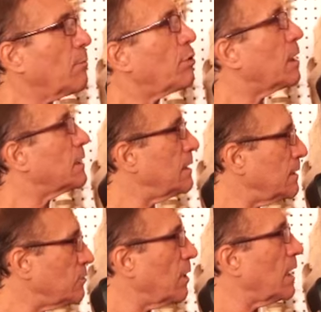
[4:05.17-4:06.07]
plug it
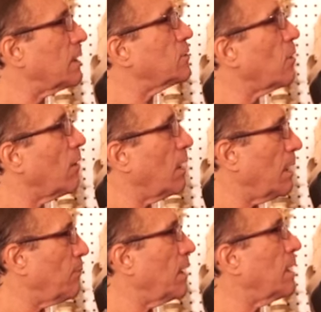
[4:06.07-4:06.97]
into my guitar
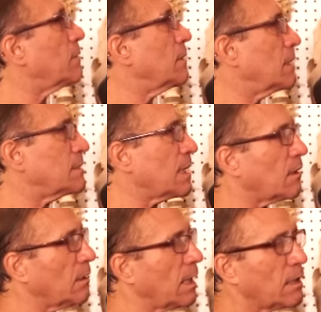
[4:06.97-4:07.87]
amp, and it
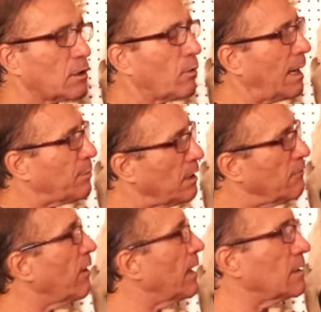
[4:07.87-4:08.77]
sounded like a crappy
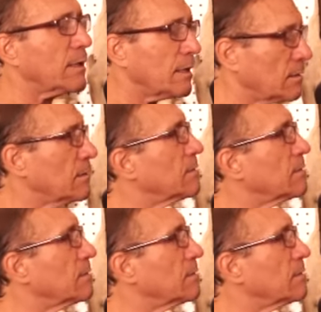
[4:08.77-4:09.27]
violin.